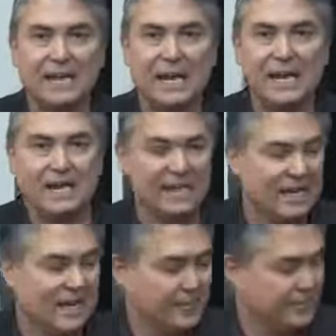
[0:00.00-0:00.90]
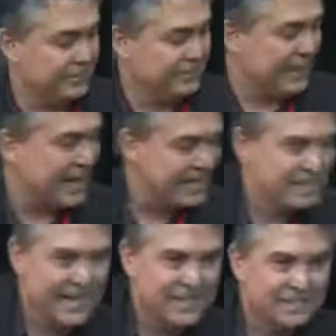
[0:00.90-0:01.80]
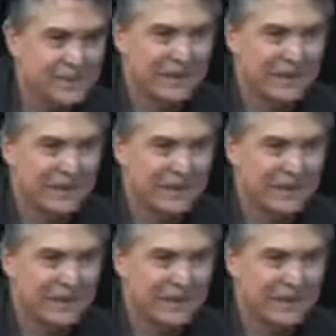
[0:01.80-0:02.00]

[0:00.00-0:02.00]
an asset. In